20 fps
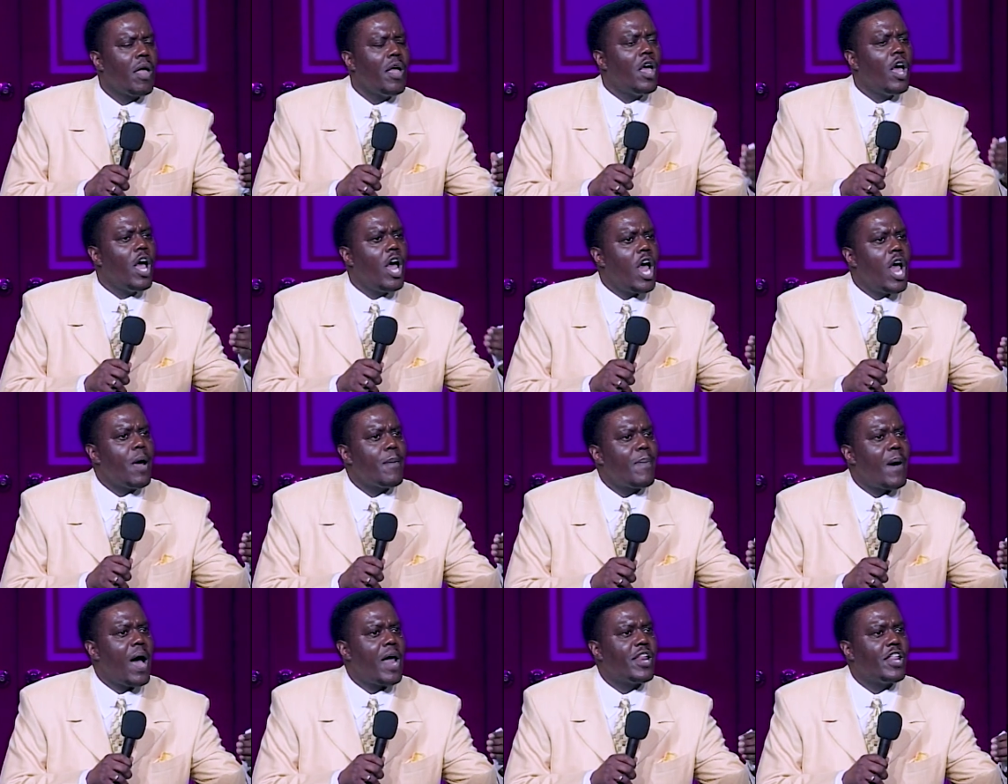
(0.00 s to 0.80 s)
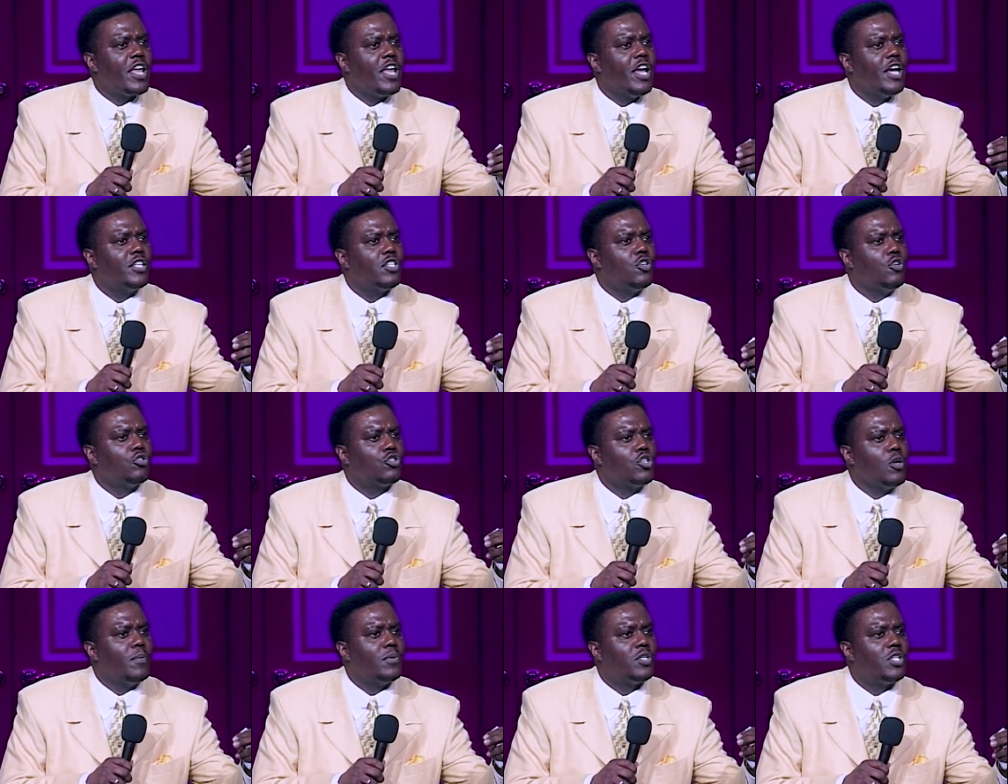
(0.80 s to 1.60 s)
Everybody in here do
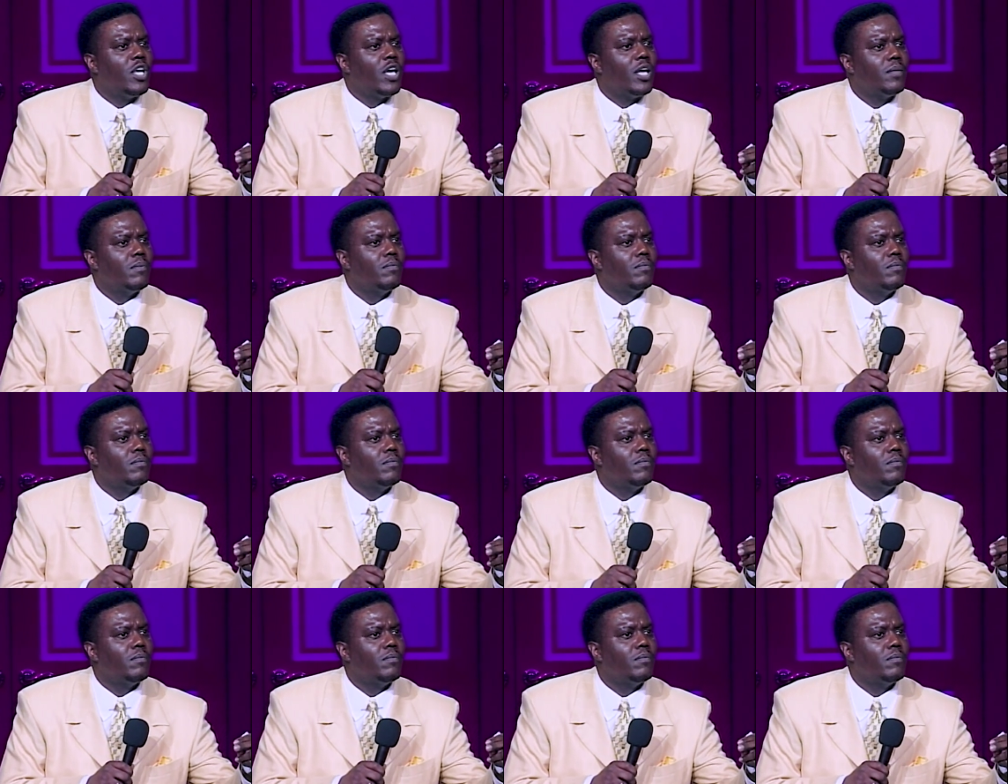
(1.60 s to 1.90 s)
stupid shit.